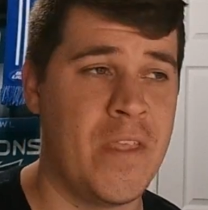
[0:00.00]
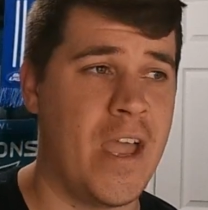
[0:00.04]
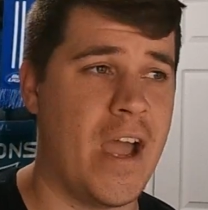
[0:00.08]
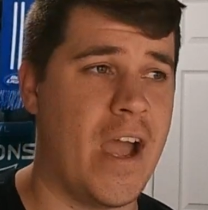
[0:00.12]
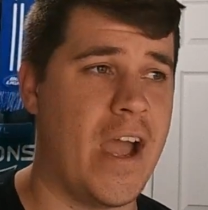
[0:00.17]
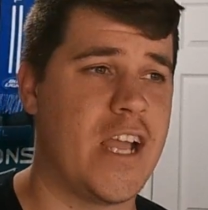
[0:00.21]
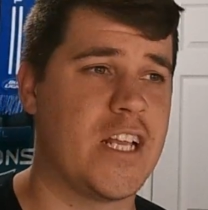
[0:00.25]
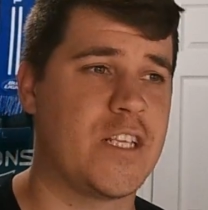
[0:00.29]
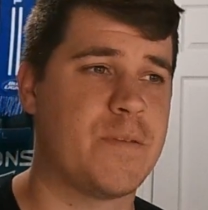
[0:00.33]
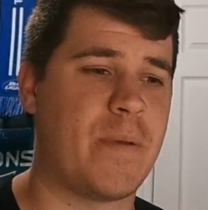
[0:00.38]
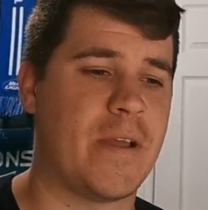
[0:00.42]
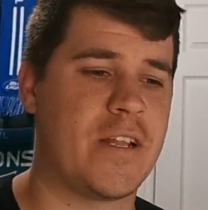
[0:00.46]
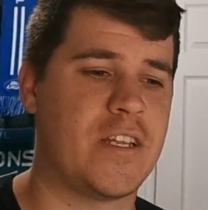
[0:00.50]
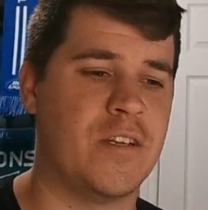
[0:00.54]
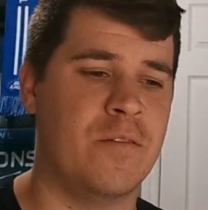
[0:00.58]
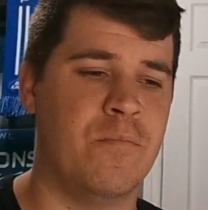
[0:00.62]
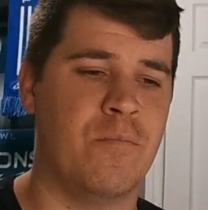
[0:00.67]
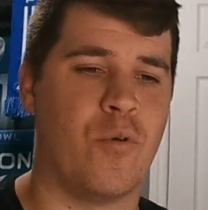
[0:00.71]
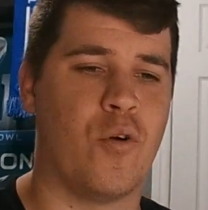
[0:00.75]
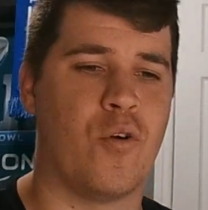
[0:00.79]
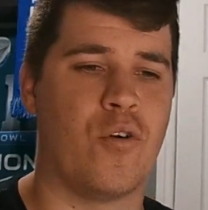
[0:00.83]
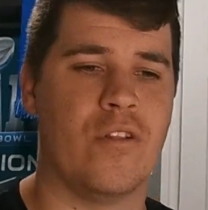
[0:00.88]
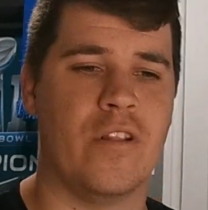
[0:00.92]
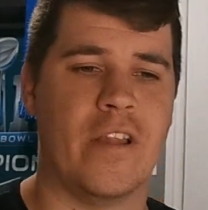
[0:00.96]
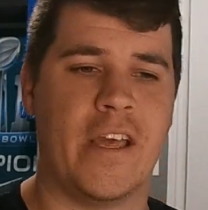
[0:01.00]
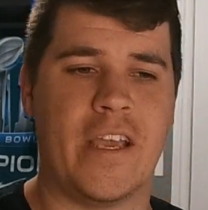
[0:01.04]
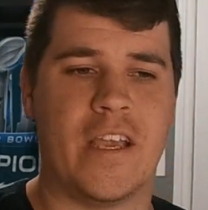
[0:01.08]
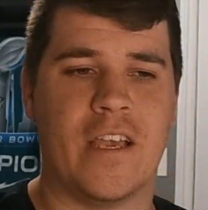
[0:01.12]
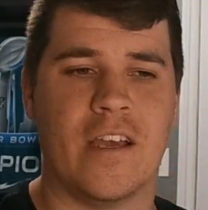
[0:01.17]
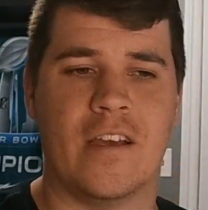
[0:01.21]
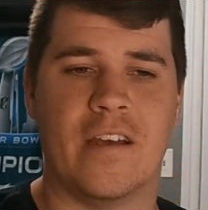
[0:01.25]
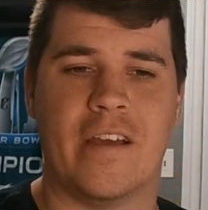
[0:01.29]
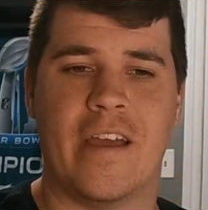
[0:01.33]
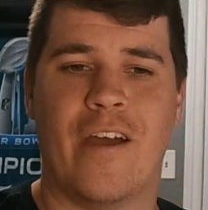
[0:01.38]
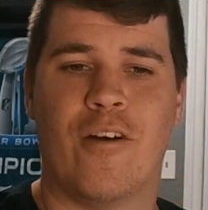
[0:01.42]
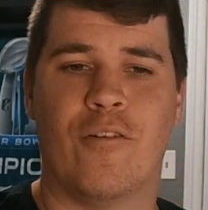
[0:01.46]
I expected more like
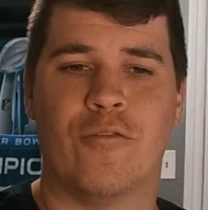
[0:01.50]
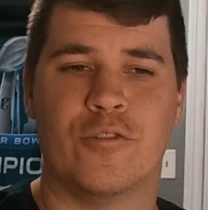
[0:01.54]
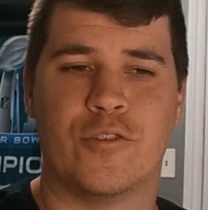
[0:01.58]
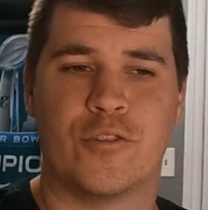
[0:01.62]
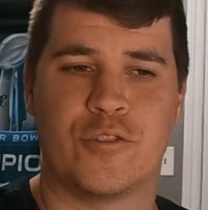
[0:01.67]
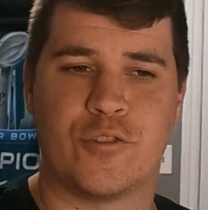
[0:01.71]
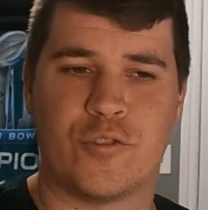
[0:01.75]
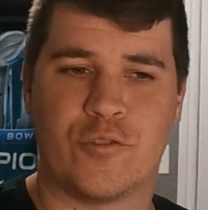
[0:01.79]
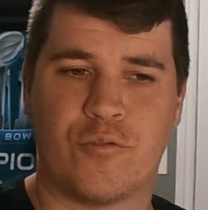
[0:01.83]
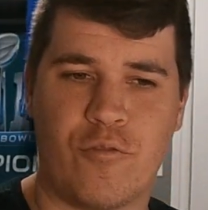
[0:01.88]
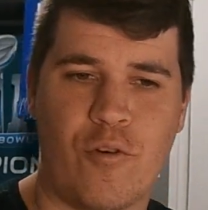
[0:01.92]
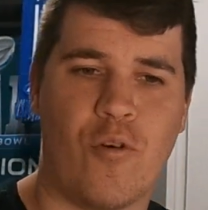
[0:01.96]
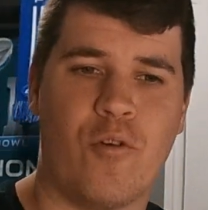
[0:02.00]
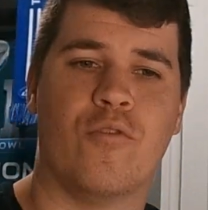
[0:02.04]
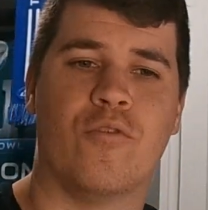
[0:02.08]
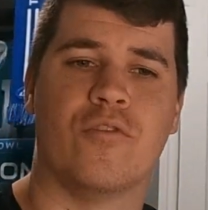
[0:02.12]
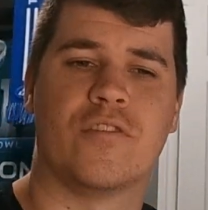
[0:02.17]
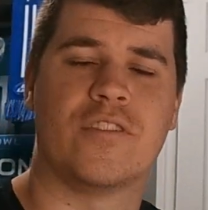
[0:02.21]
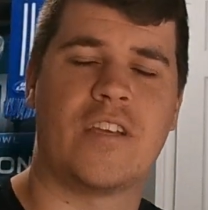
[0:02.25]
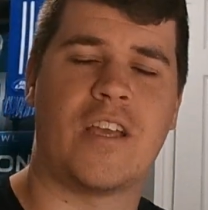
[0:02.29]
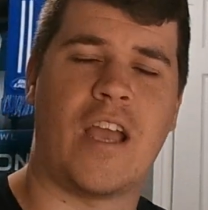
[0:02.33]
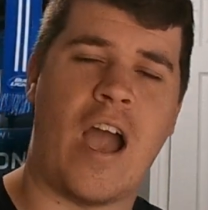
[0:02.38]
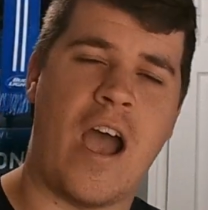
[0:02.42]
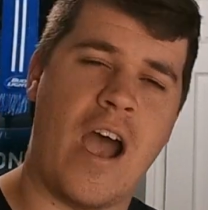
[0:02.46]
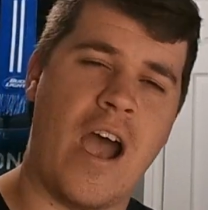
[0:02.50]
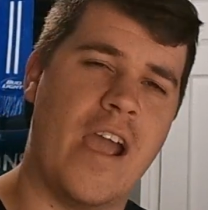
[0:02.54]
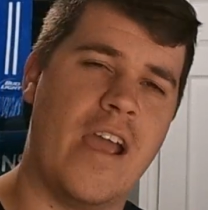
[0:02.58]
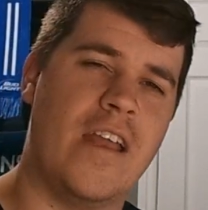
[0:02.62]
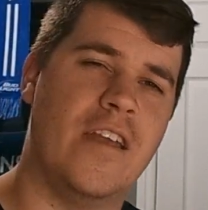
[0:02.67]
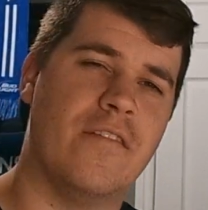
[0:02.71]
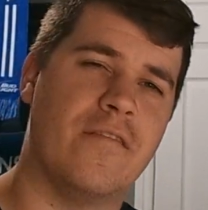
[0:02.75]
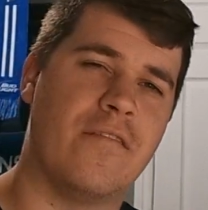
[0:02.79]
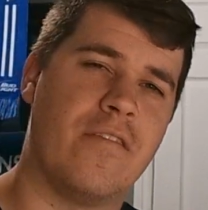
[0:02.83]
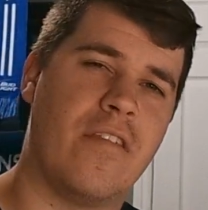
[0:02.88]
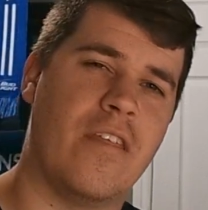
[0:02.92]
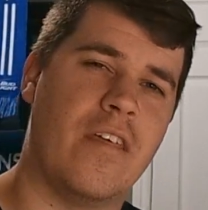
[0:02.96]
a Elder Scrolls kind
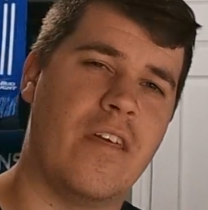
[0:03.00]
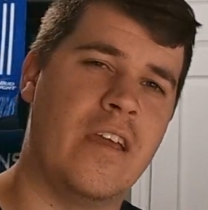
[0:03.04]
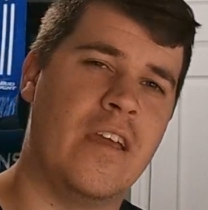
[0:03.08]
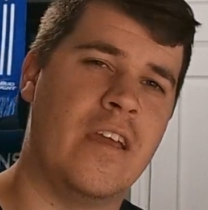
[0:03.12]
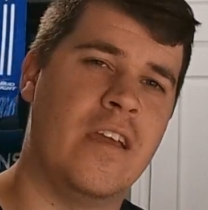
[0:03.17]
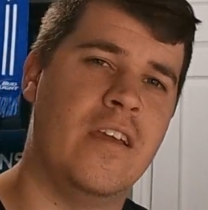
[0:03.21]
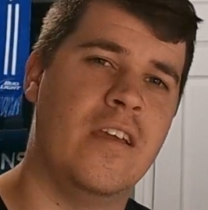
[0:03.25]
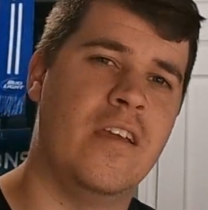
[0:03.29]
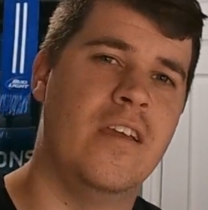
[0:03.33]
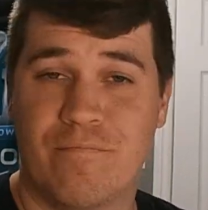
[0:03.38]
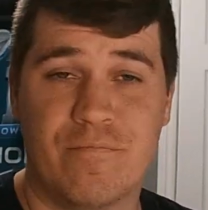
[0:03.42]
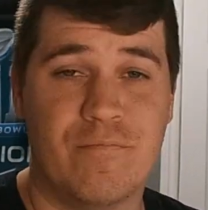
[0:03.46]
of thing.